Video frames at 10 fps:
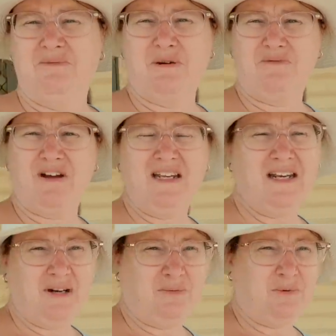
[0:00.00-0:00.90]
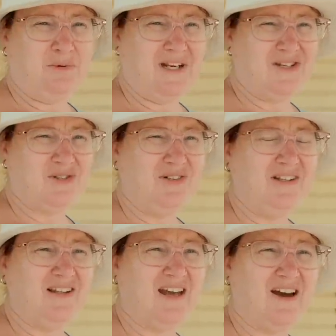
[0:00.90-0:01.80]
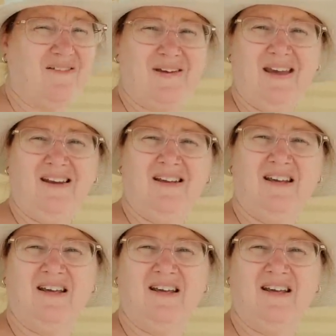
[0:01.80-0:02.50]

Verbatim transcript: We're running out of water, John, in the caravan.